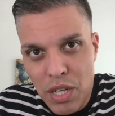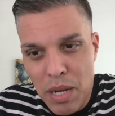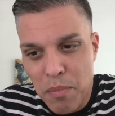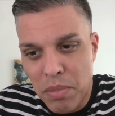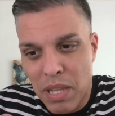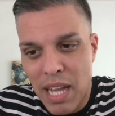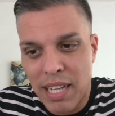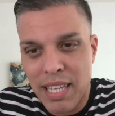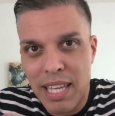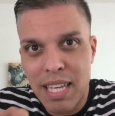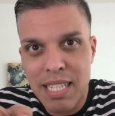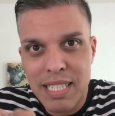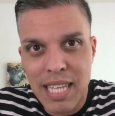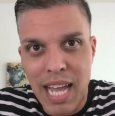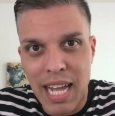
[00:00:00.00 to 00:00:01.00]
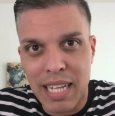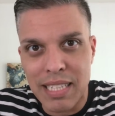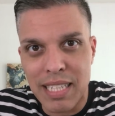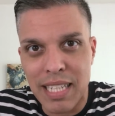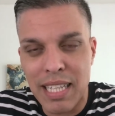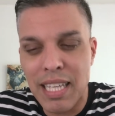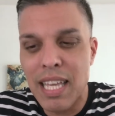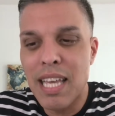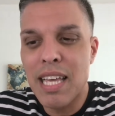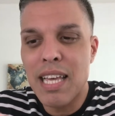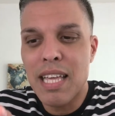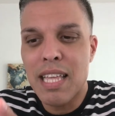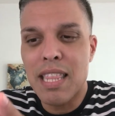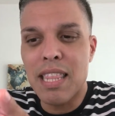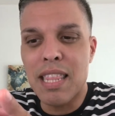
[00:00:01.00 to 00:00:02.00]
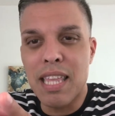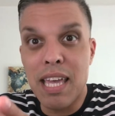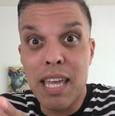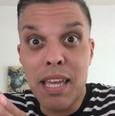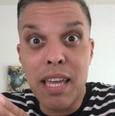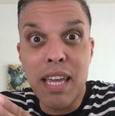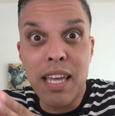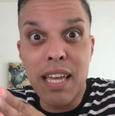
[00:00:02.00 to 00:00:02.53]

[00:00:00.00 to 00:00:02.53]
at blocking and tackling, they